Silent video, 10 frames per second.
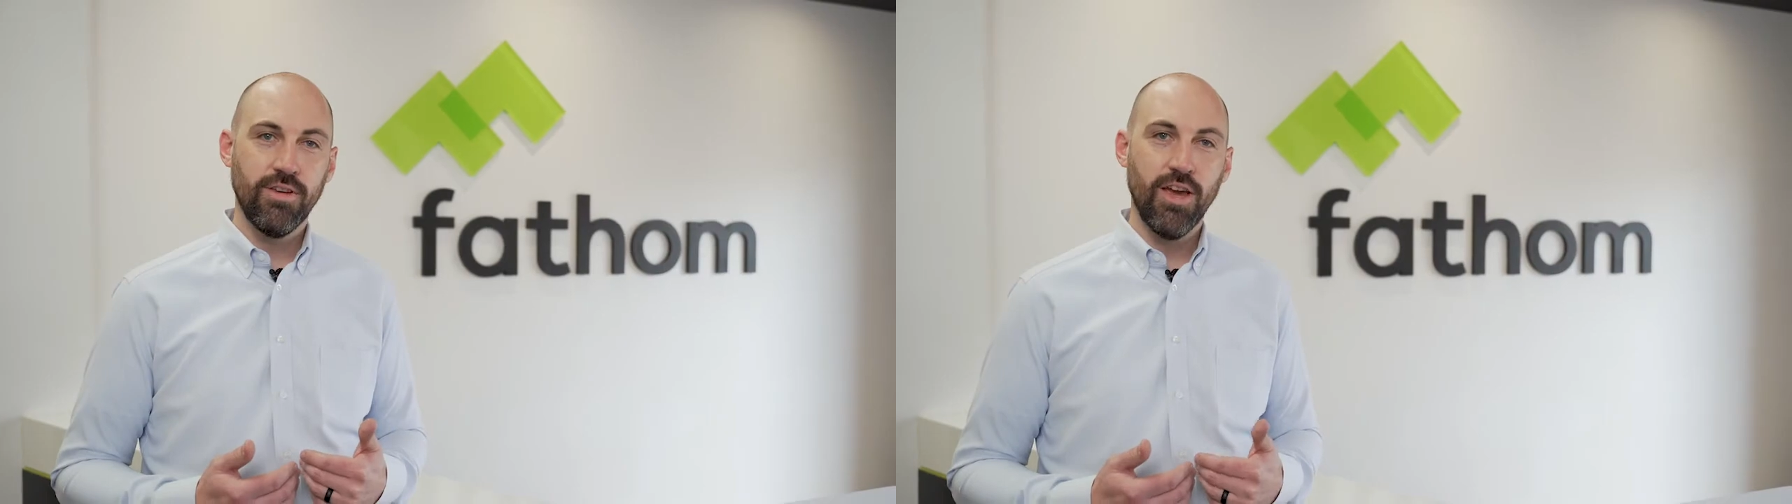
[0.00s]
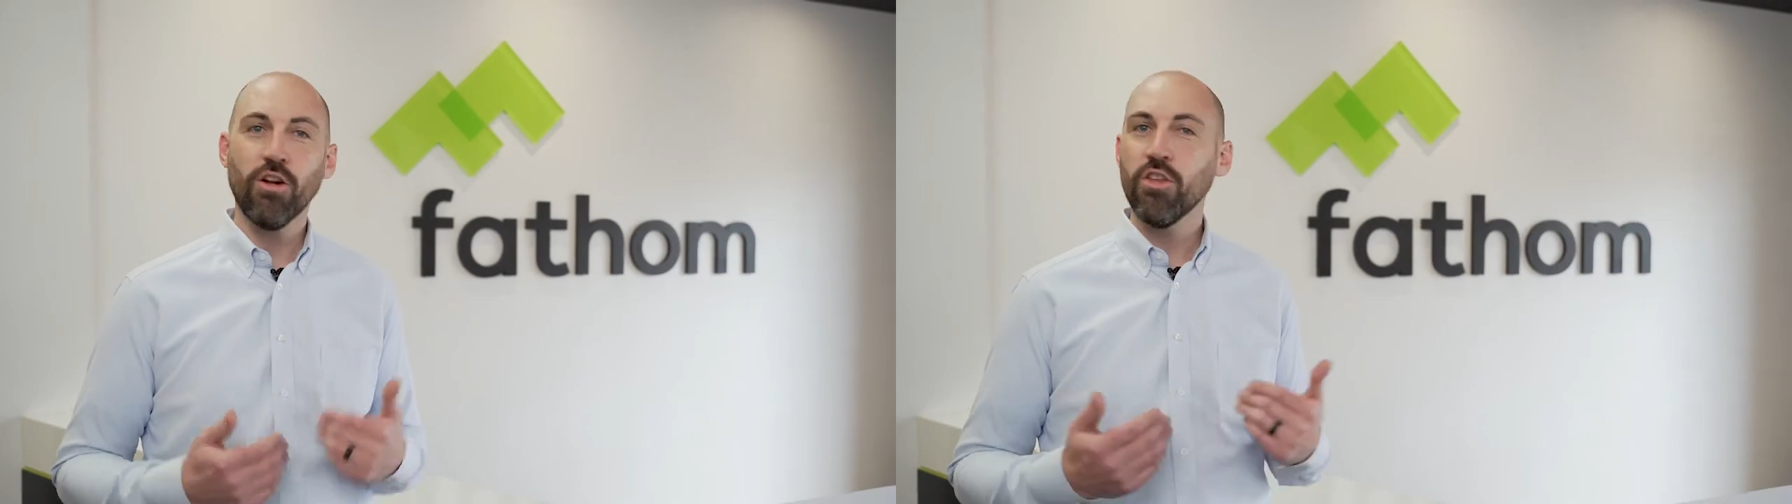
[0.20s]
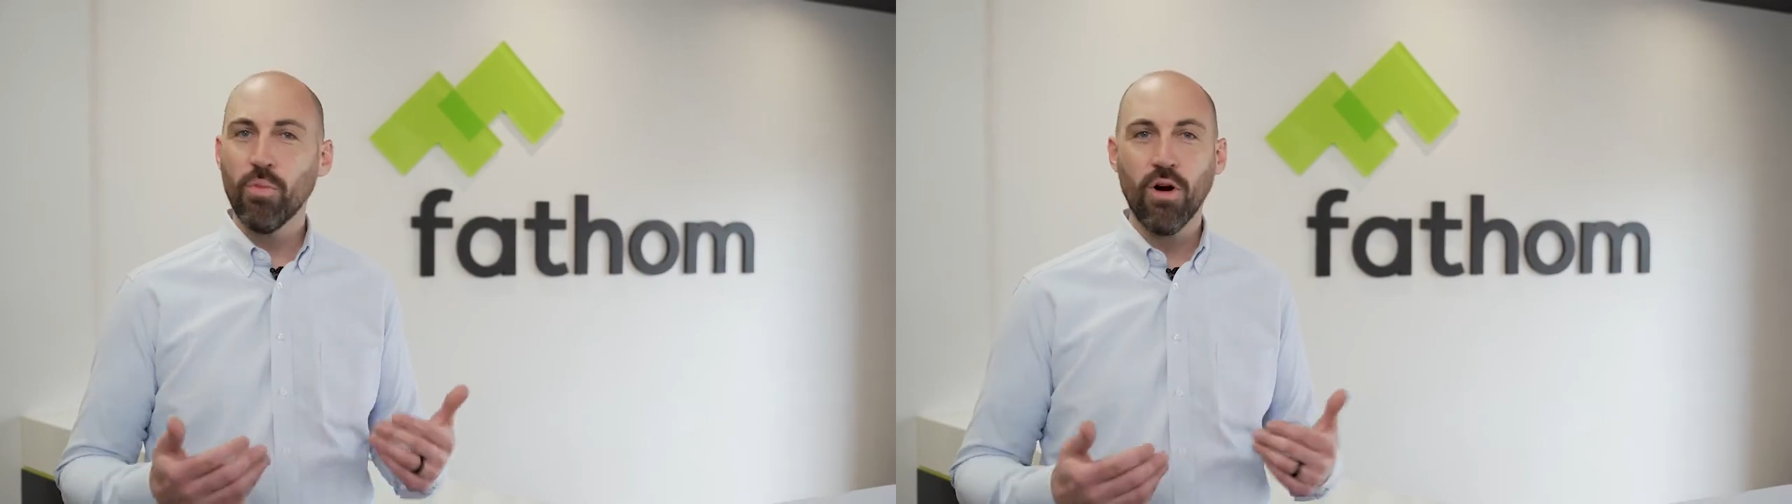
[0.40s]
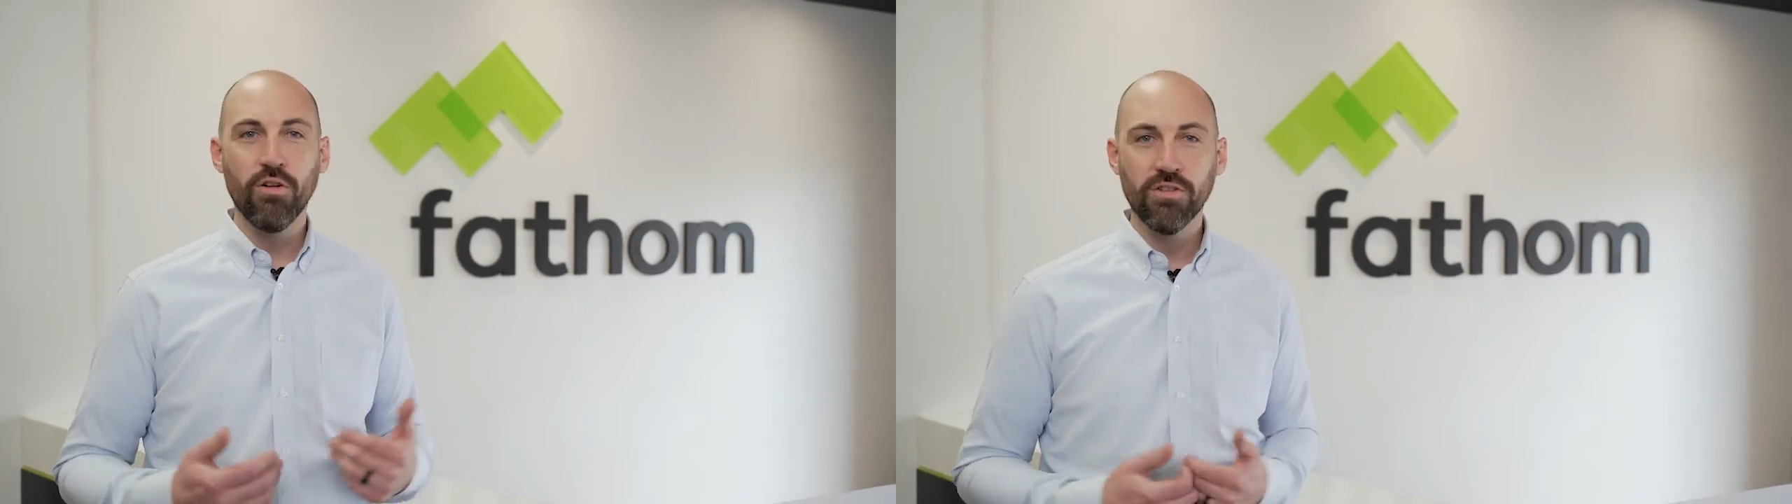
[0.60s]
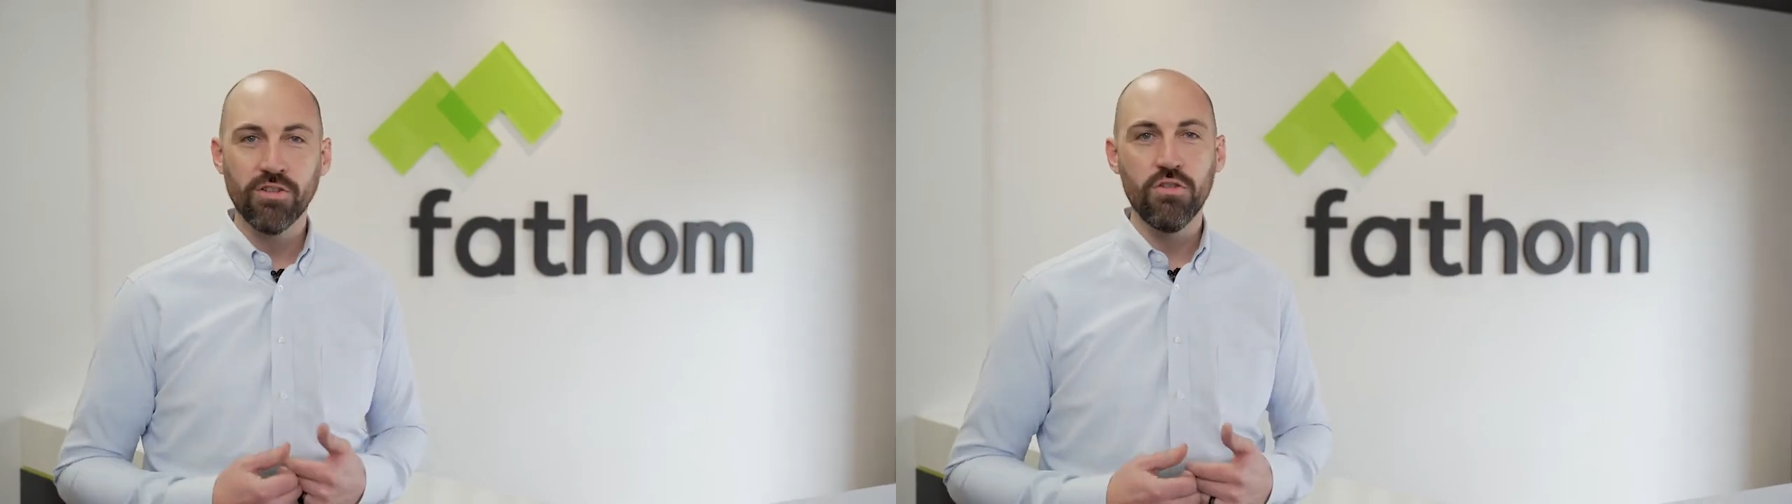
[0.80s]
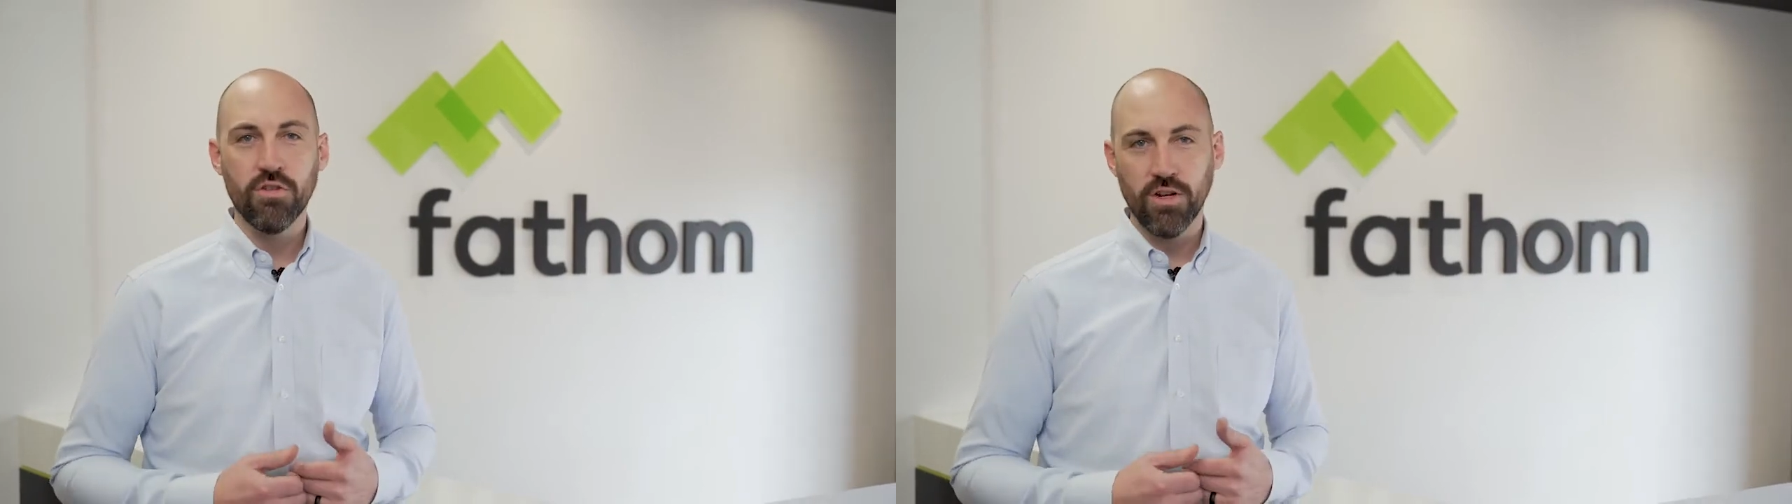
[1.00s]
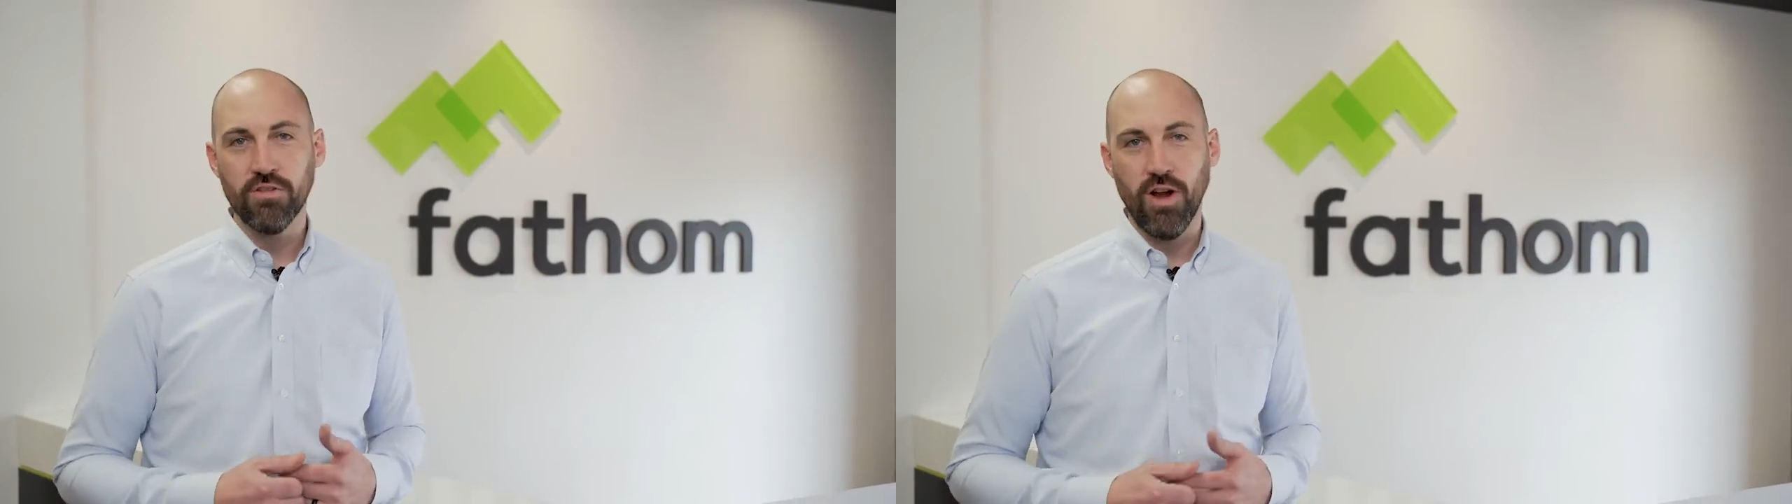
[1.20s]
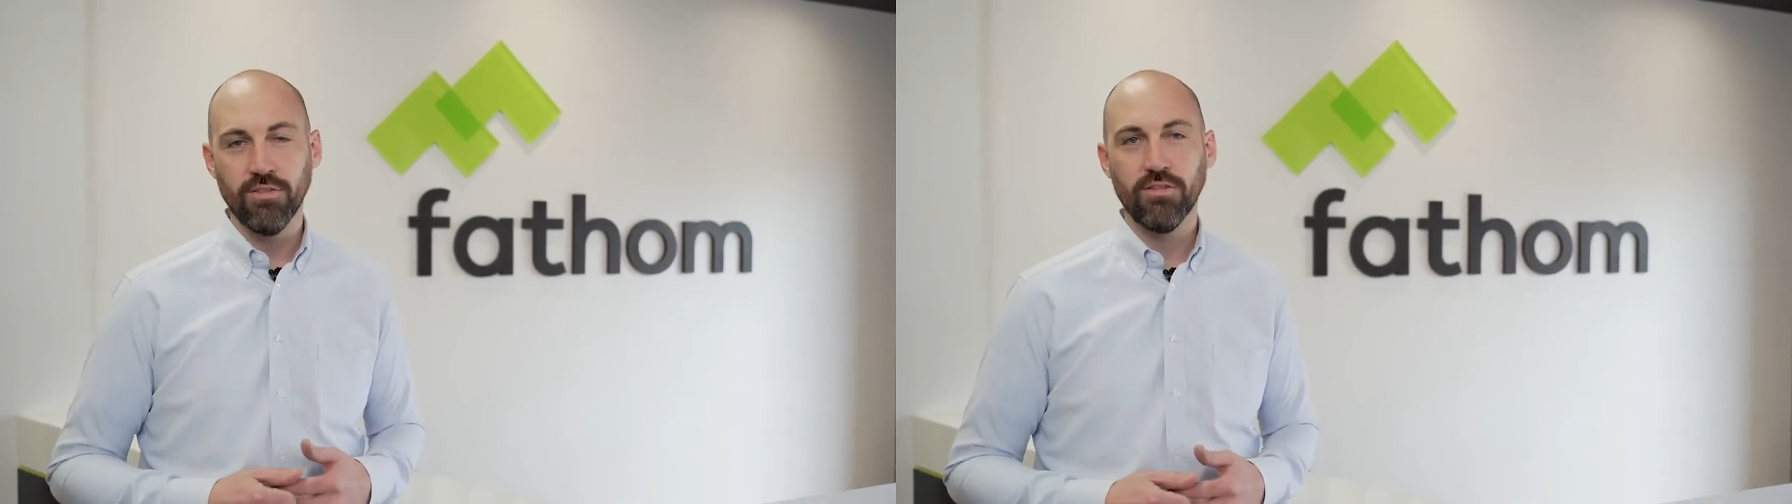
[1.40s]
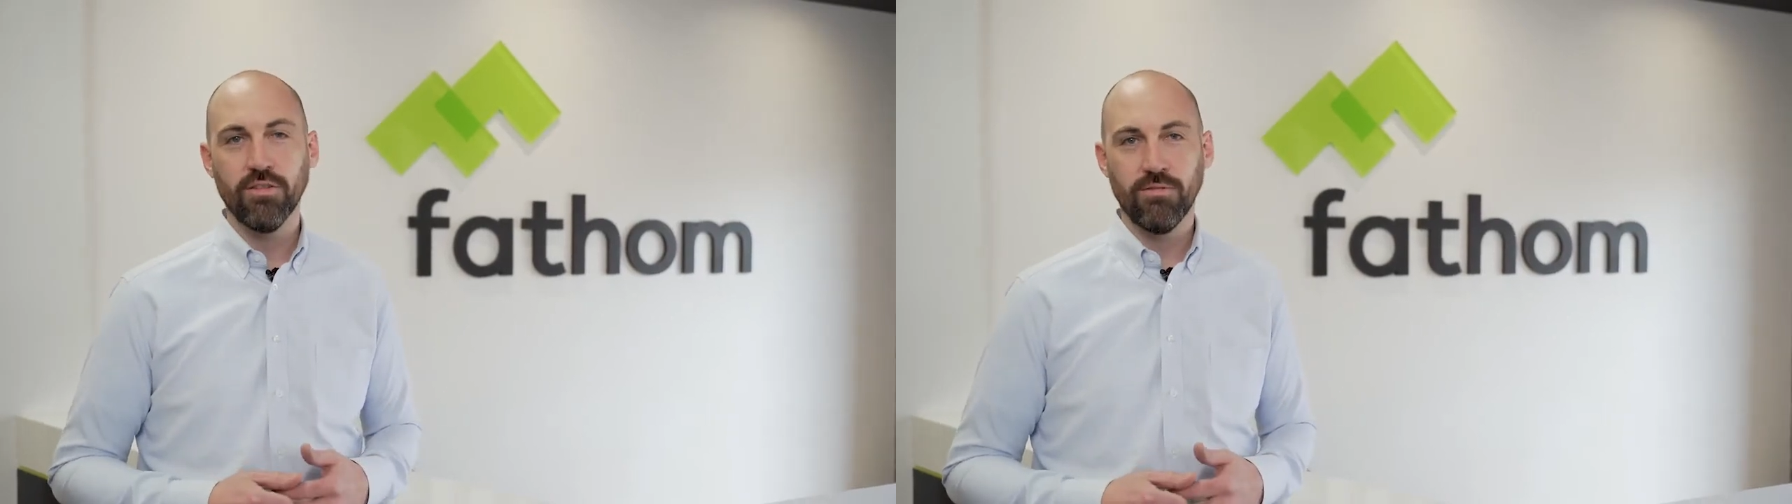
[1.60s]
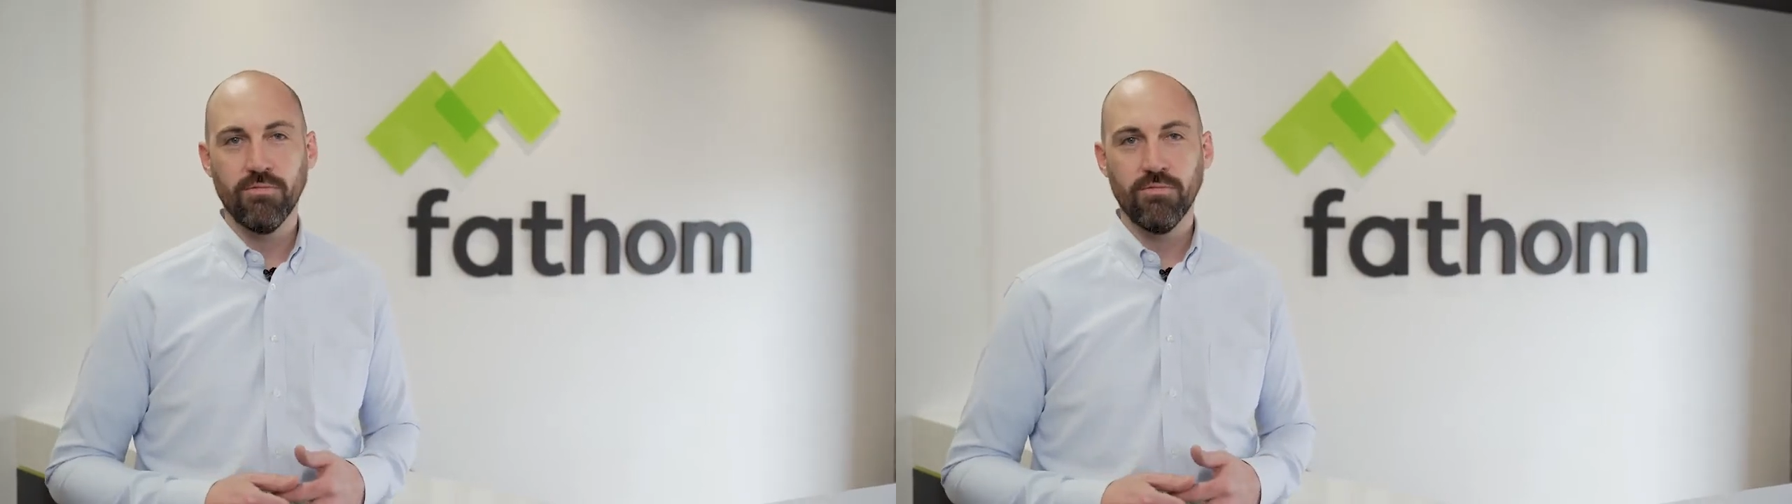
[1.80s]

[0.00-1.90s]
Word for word: And are there partners that you can trust?